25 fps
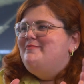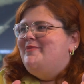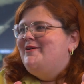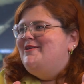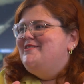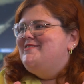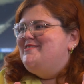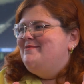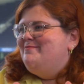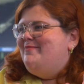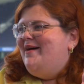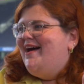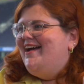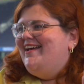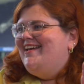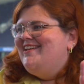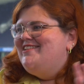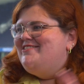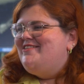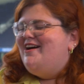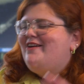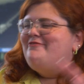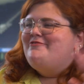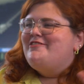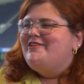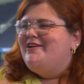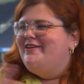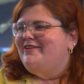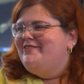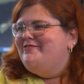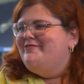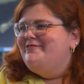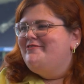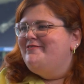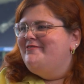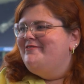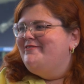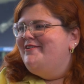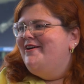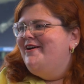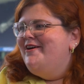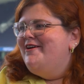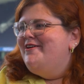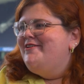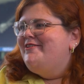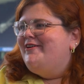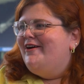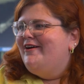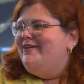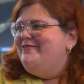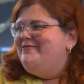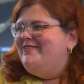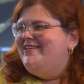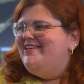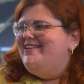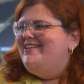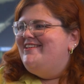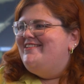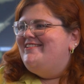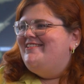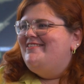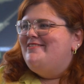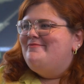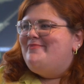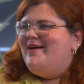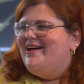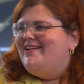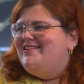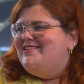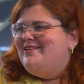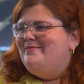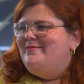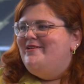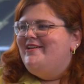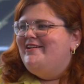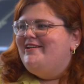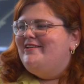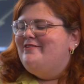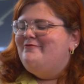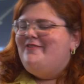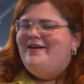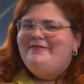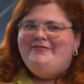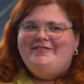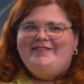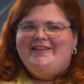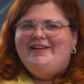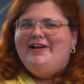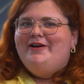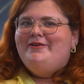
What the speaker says: person back into after going through COVID and the pandemic of everything